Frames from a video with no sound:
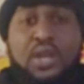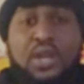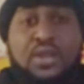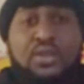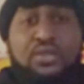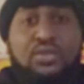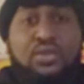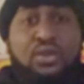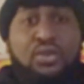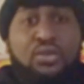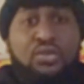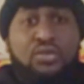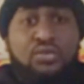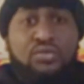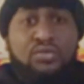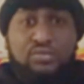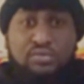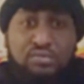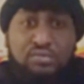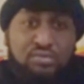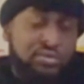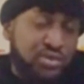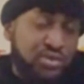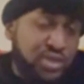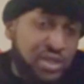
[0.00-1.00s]
So
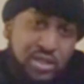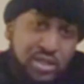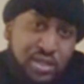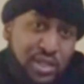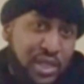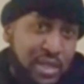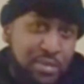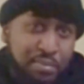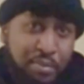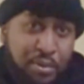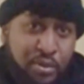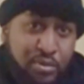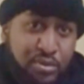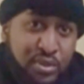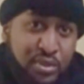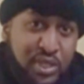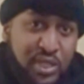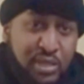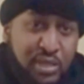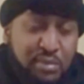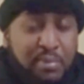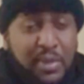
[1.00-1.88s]
just stay be posted.